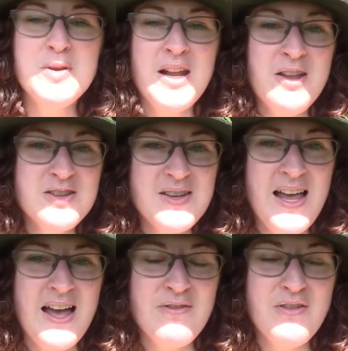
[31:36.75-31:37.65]
but I also
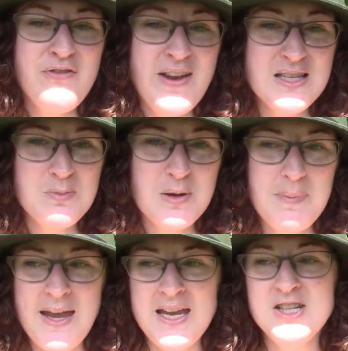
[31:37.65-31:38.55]
have a Facebook
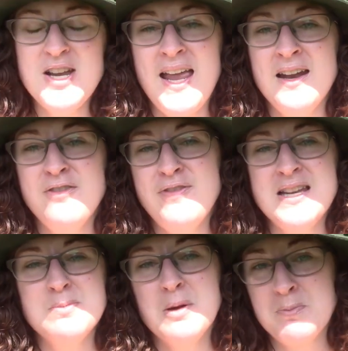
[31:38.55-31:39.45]
page and a
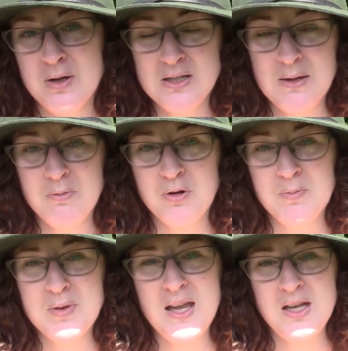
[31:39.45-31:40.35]
Facebook book club
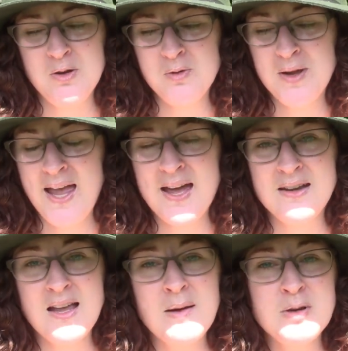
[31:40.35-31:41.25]
group that you
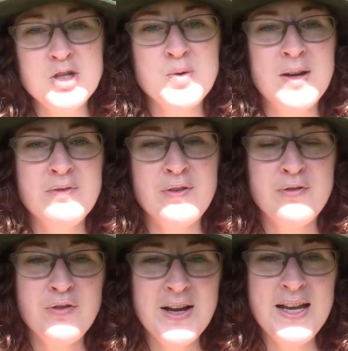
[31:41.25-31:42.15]
can come and join for
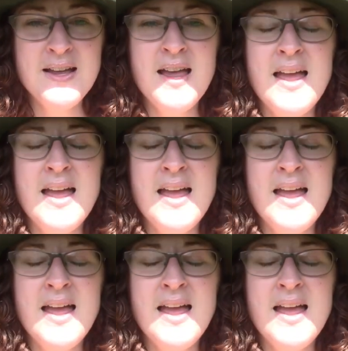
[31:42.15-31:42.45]
free